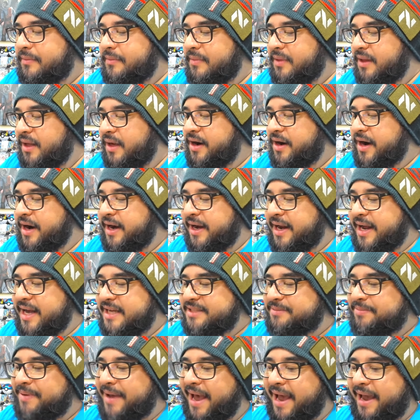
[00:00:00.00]
Alright,
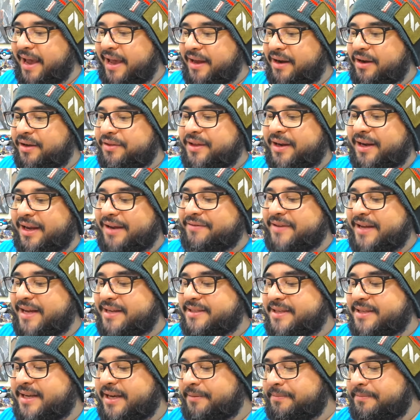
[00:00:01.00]
last packet on the left-hand
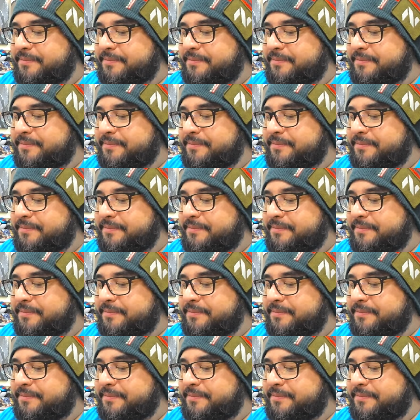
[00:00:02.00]
side.